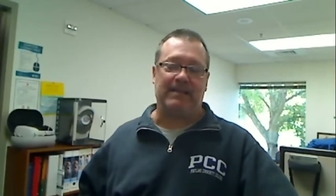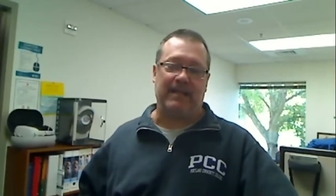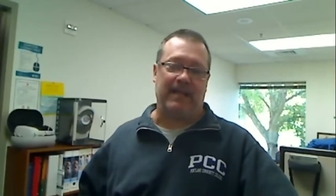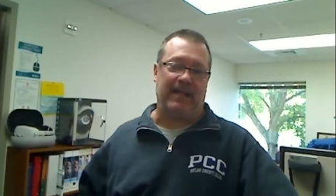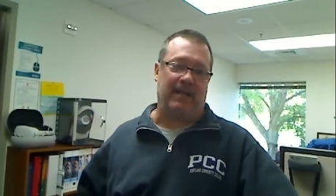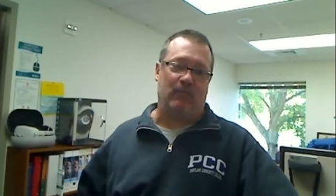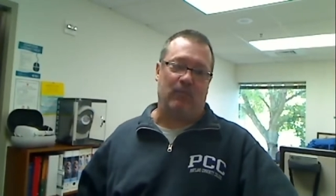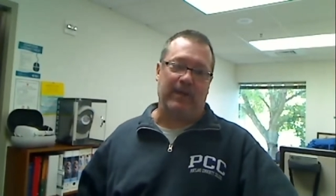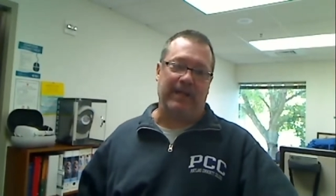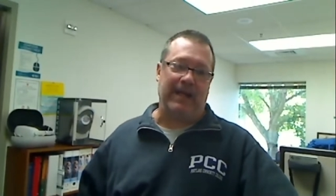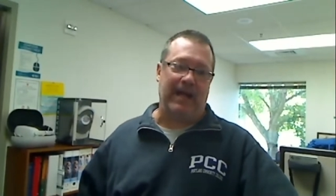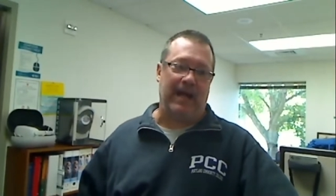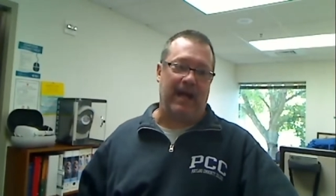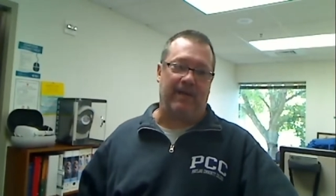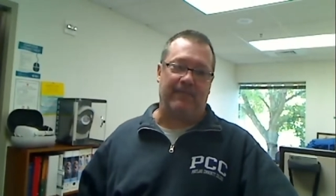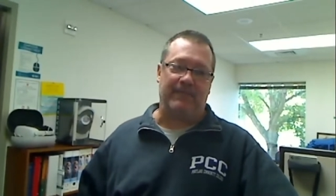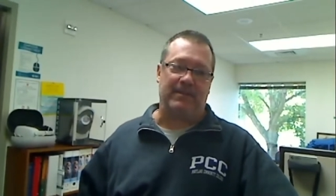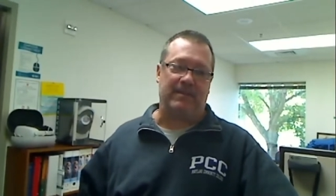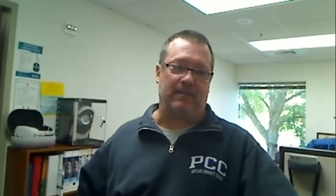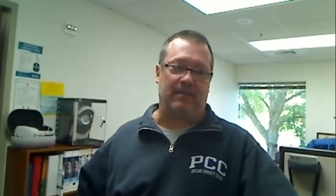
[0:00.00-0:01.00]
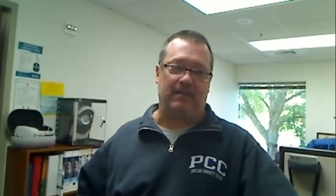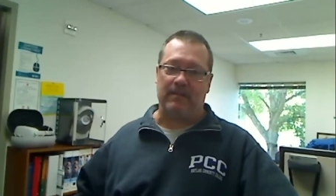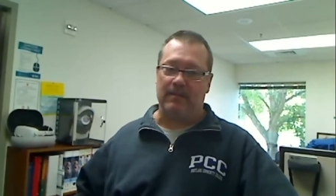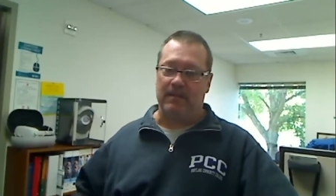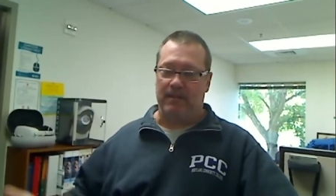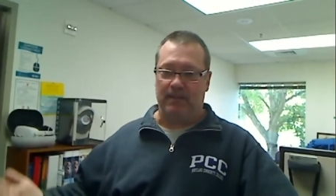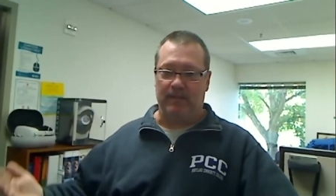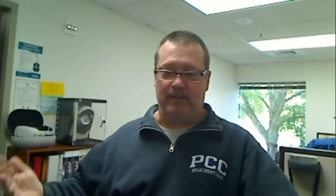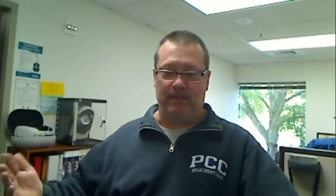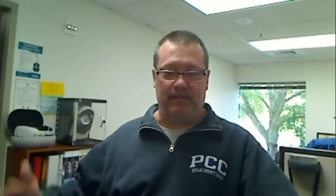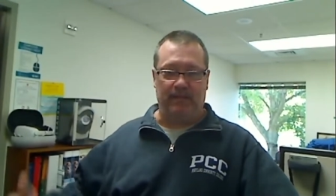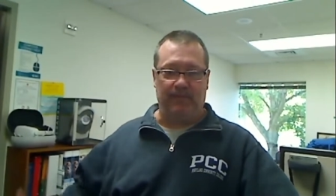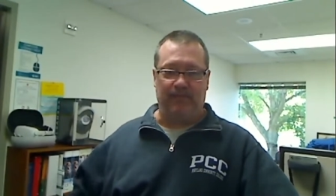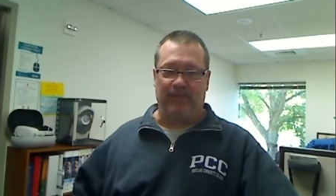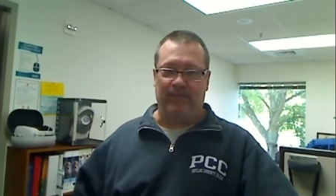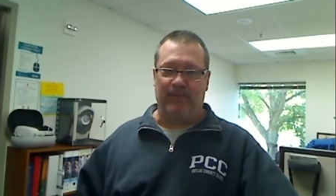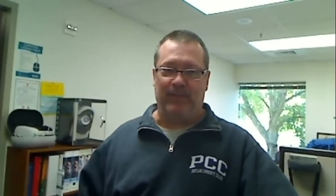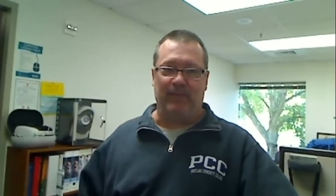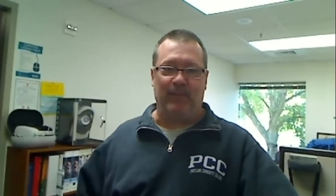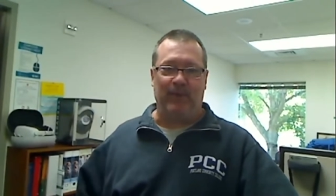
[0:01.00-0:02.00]
And we have to
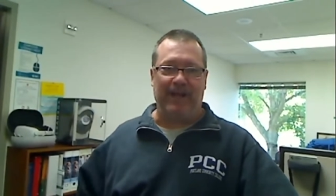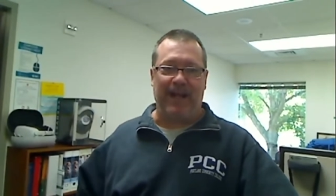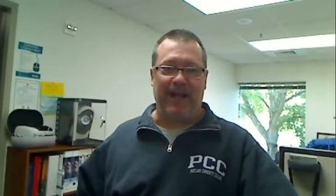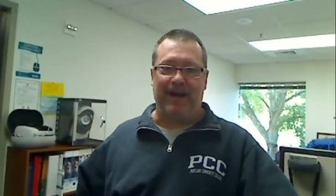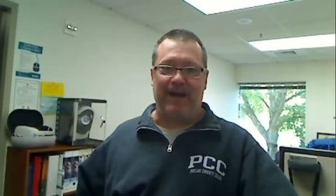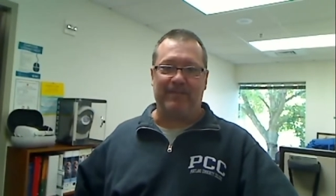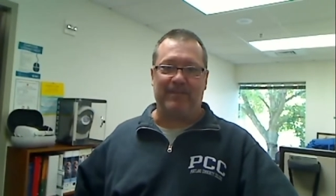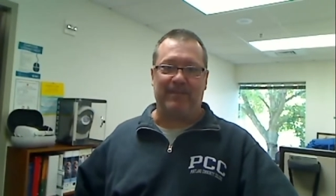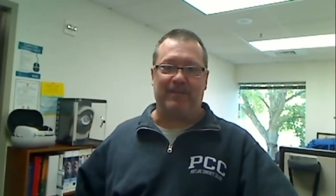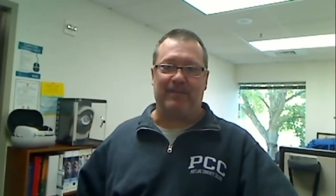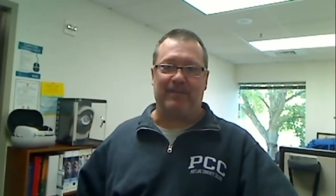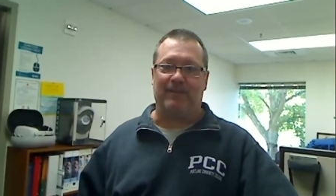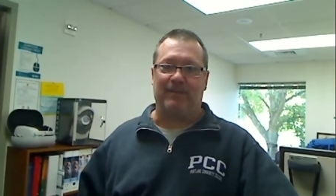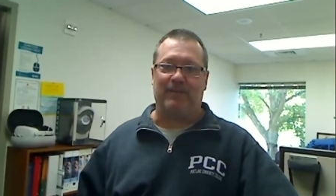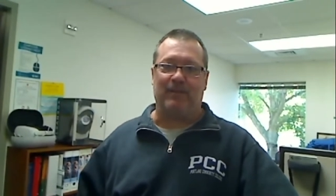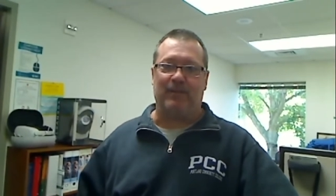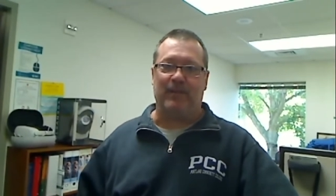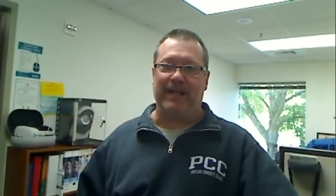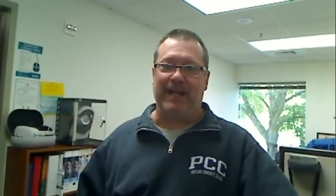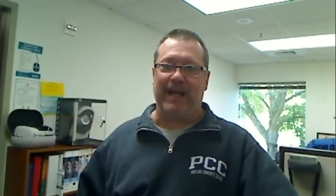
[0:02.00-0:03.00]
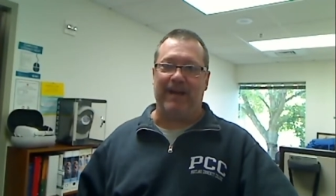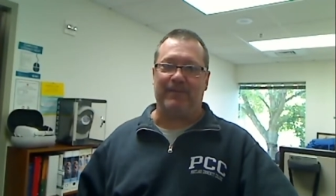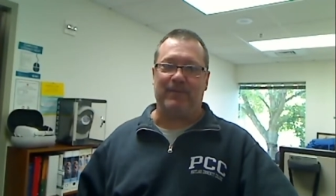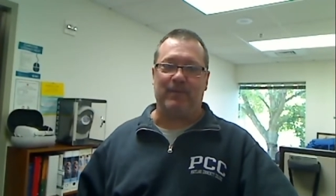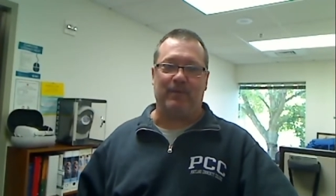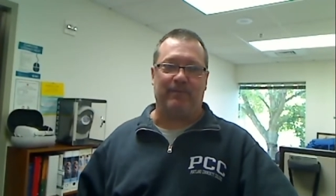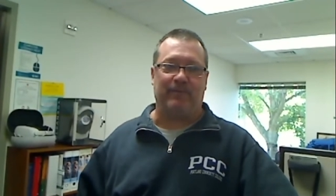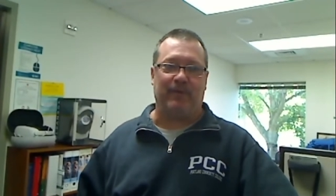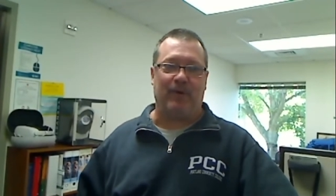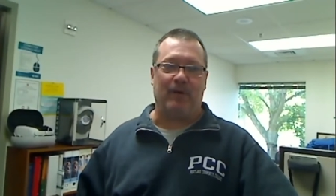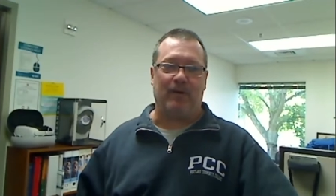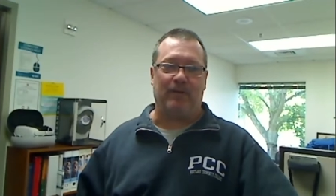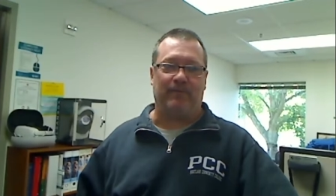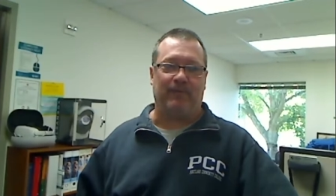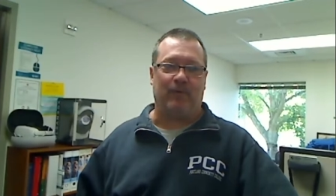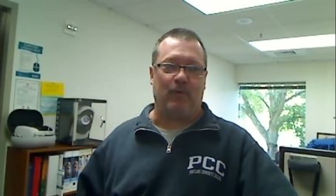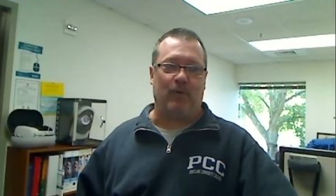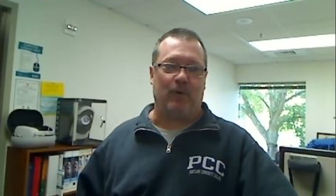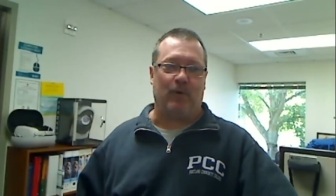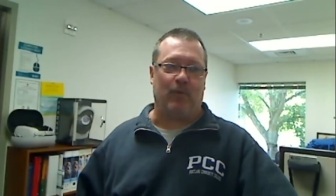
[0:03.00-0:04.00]
evolve,
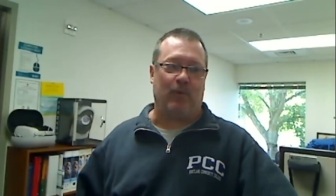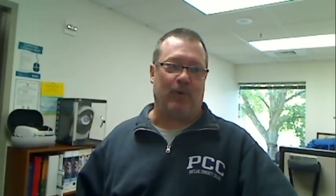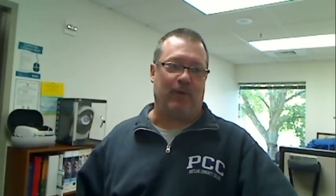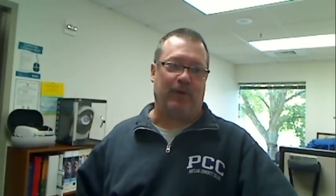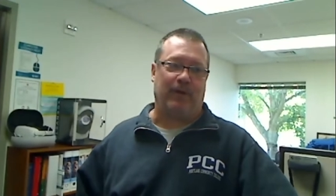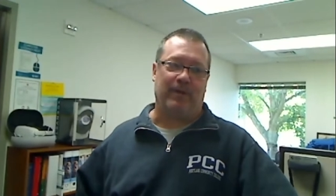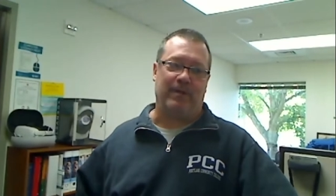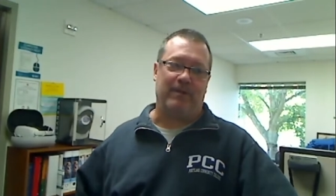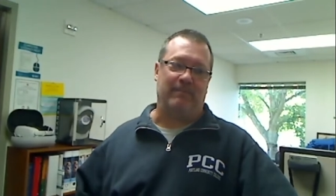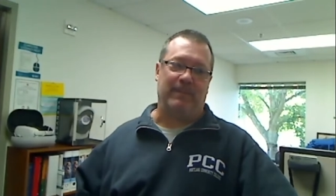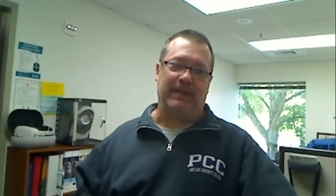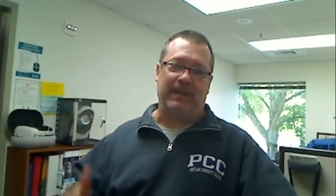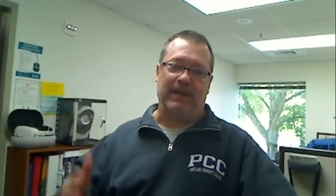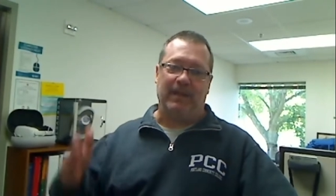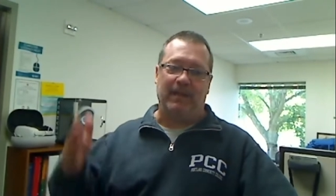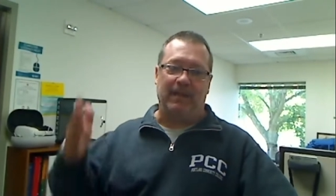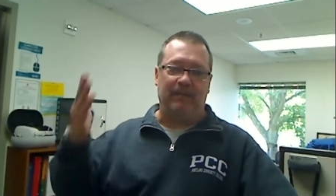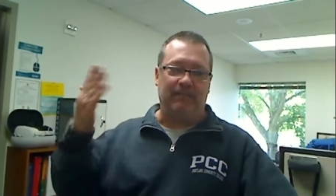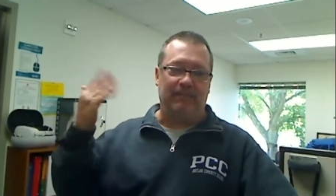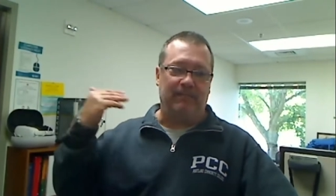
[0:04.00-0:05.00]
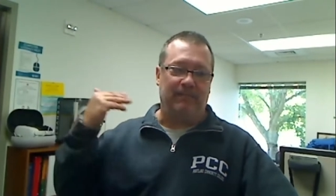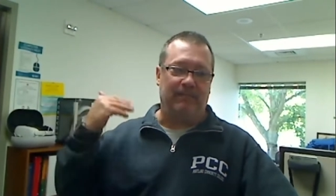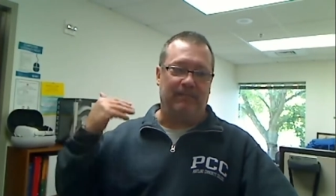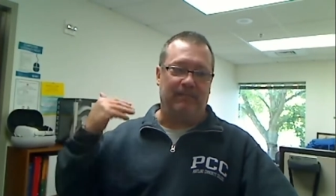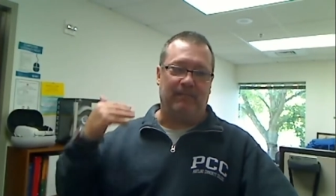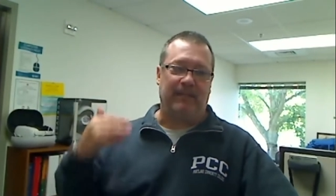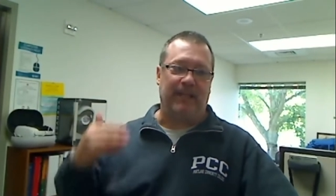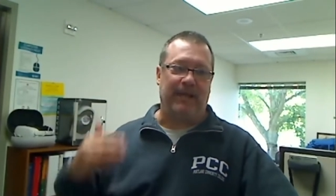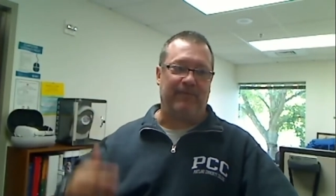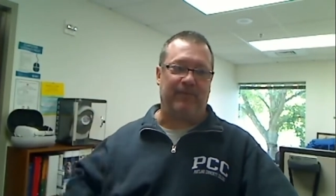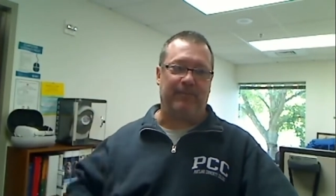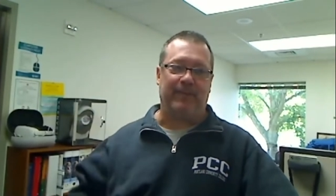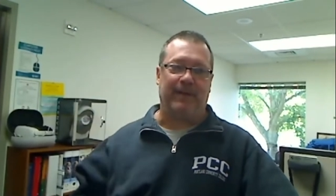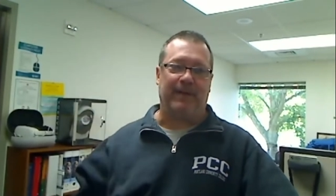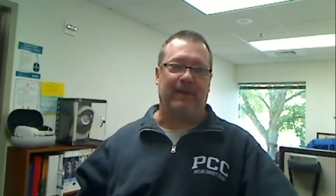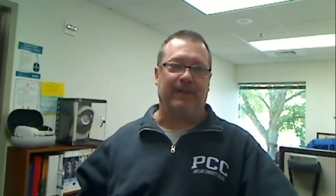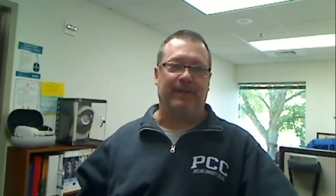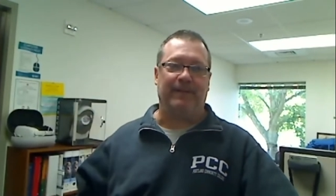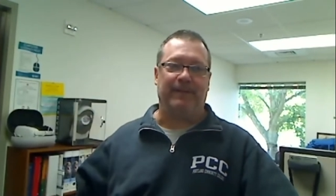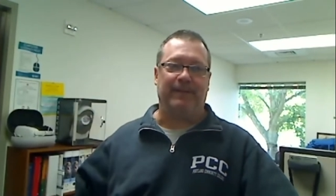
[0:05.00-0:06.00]
or we're going to be left
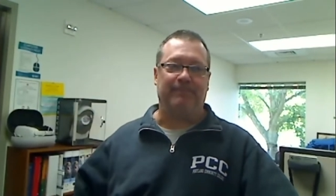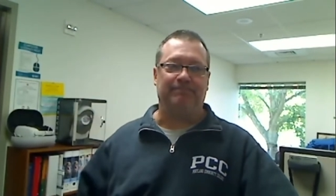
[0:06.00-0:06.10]
behind.